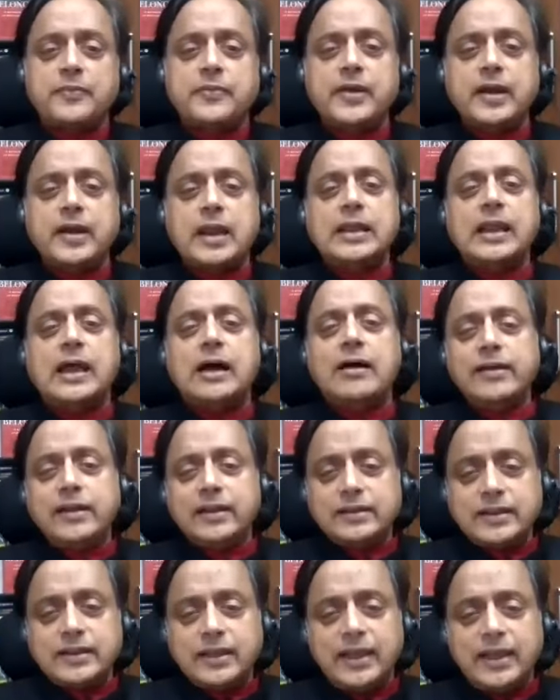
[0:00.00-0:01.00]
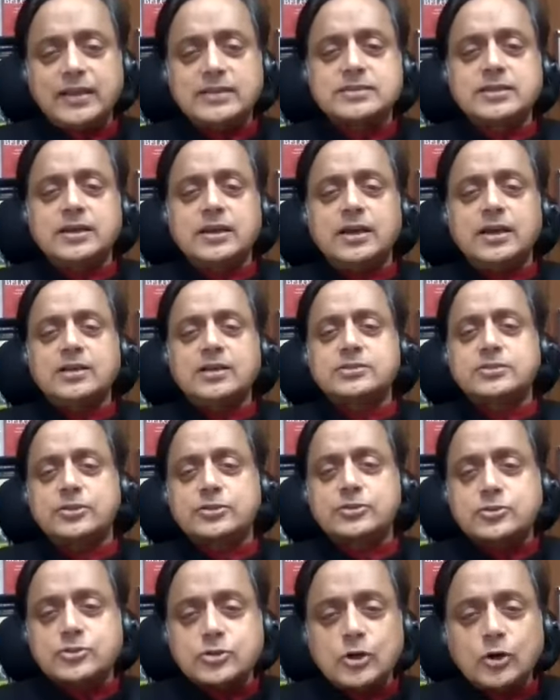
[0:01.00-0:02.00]
they're allowing the haters,
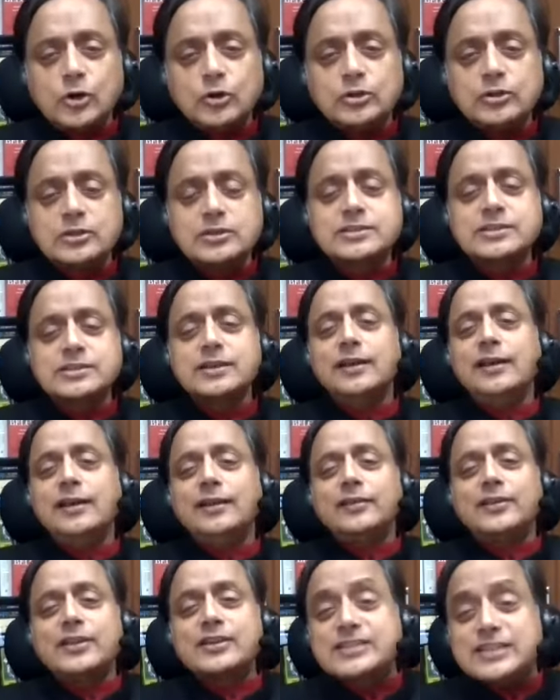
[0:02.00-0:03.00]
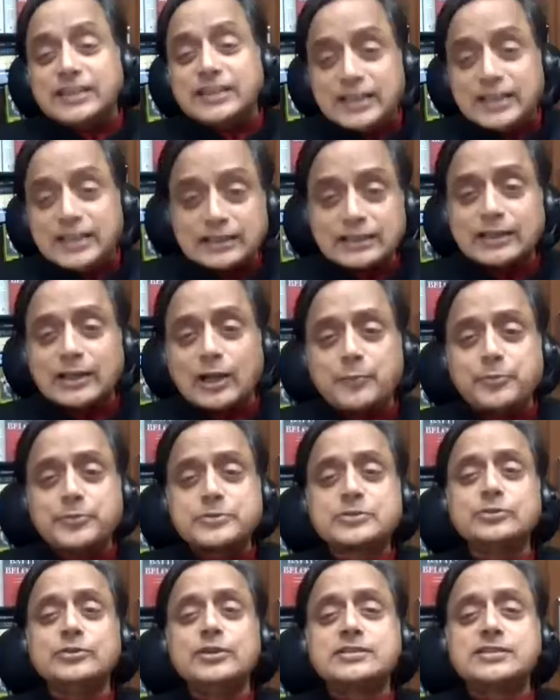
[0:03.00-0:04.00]
the trolls, the cynical and
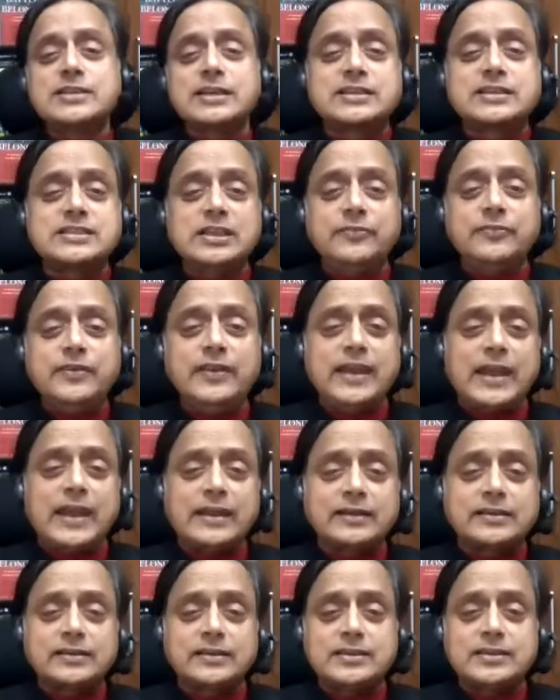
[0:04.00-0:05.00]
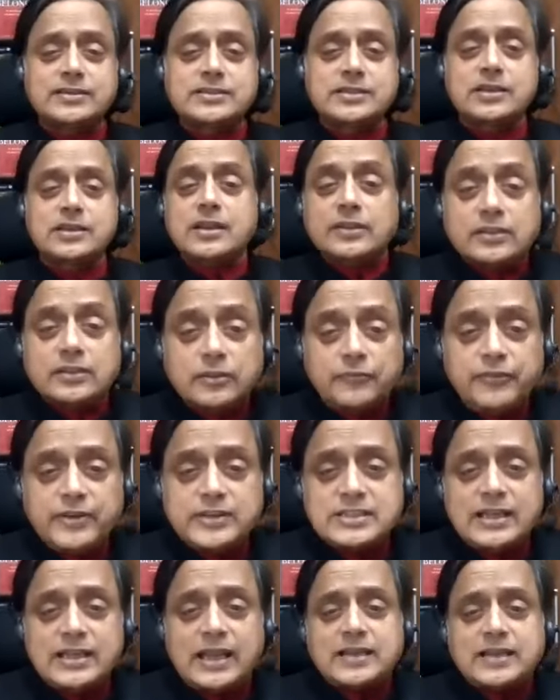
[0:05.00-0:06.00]
opportunistic TV anchors, the
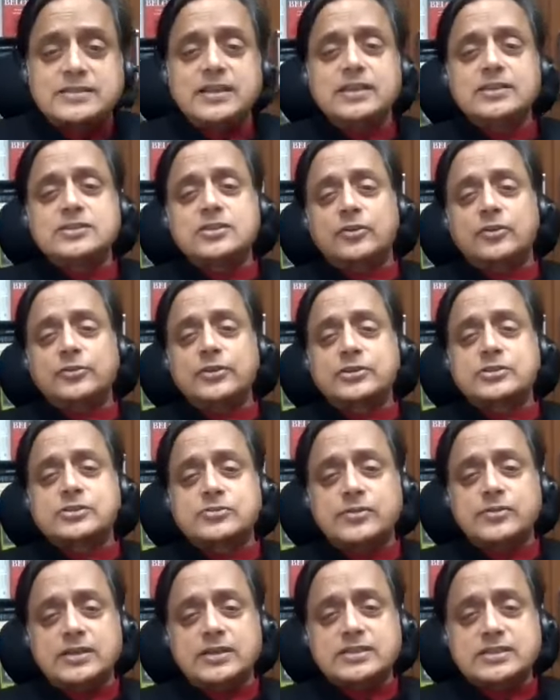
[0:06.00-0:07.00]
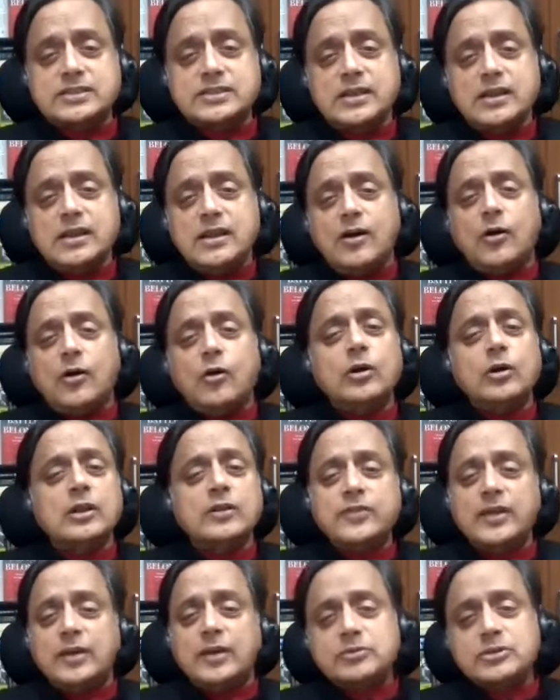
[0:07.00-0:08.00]
vigilantes on the streets, all
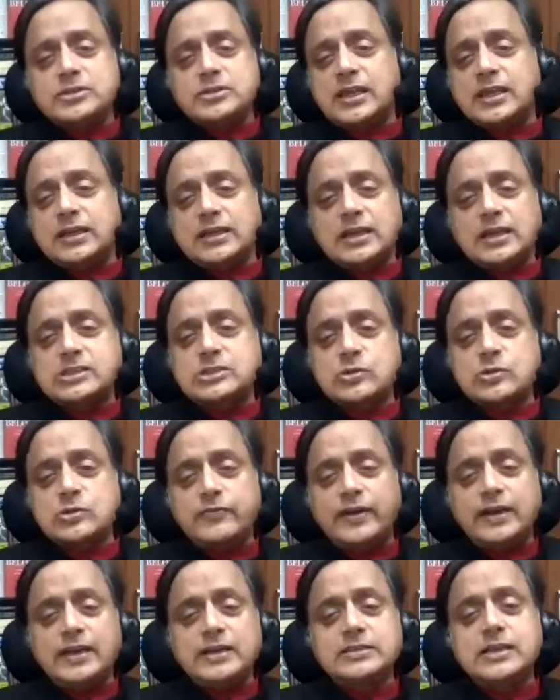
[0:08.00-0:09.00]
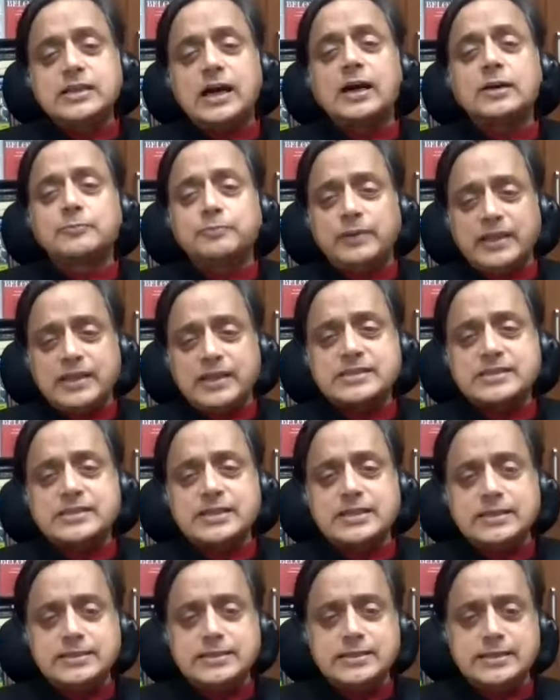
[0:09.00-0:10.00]
of them to take us to a very dark place
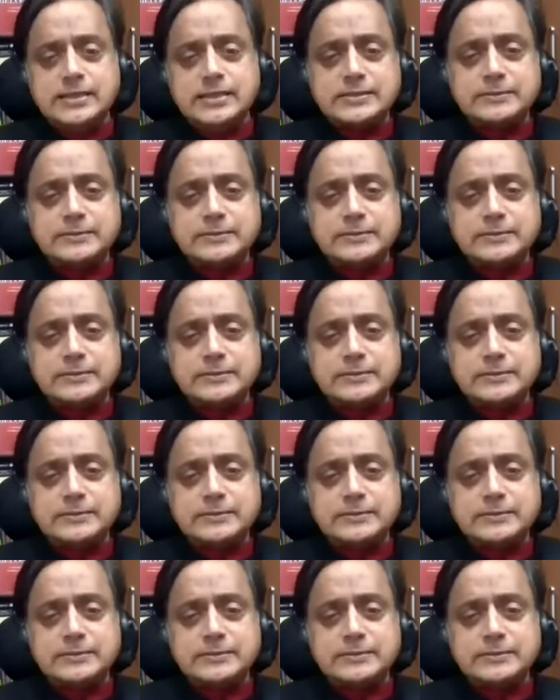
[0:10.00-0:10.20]
indeed.